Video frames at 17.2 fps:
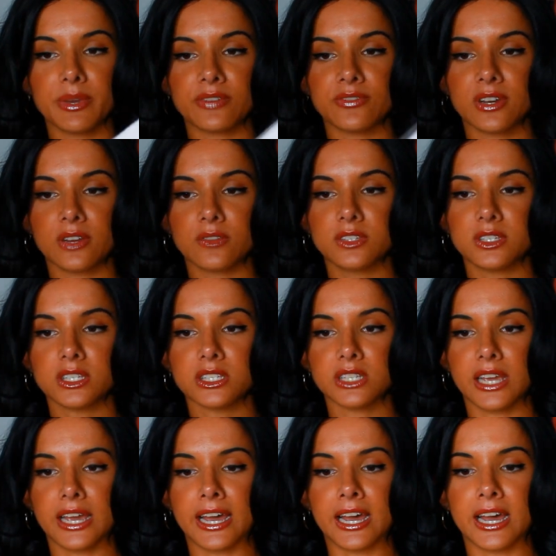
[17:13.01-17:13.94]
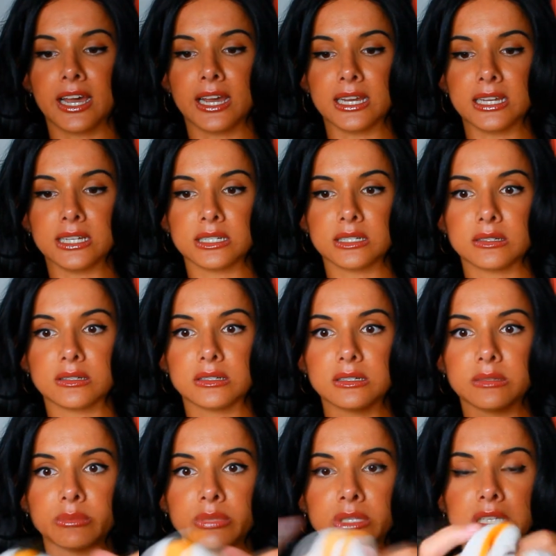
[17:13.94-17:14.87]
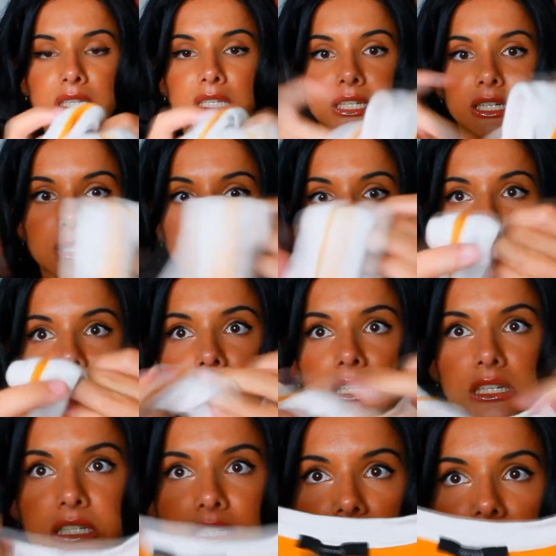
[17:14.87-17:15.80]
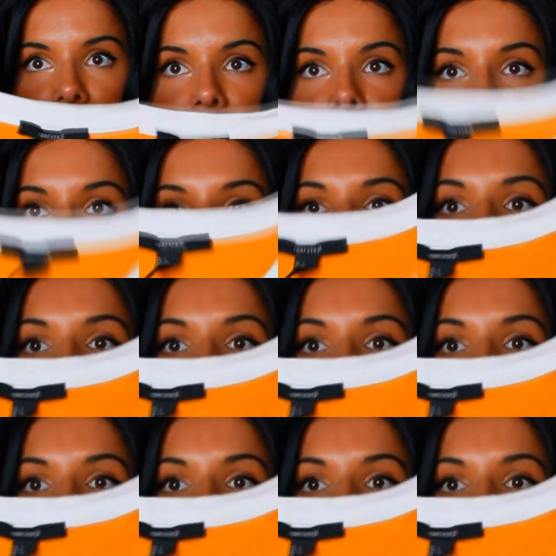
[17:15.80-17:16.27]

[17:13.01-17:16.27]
I found this at Plato's Closet,